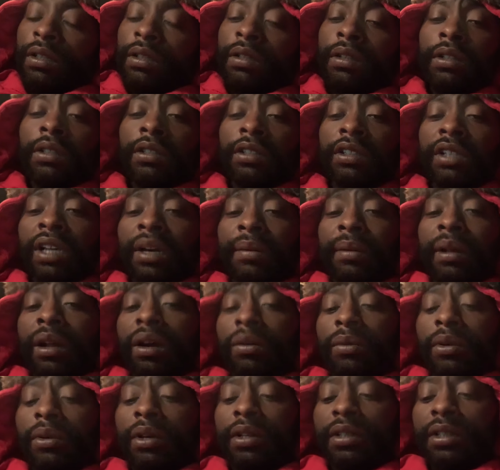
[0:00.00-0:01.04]
This job that I
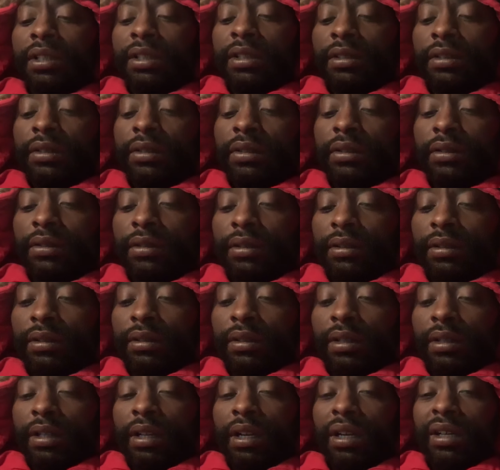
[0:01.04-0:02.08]
work is
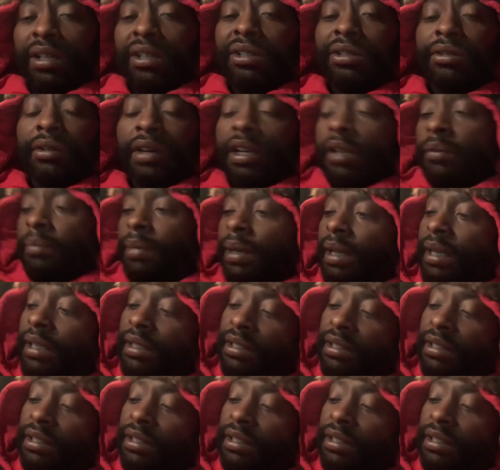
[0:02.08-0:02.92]
a great paying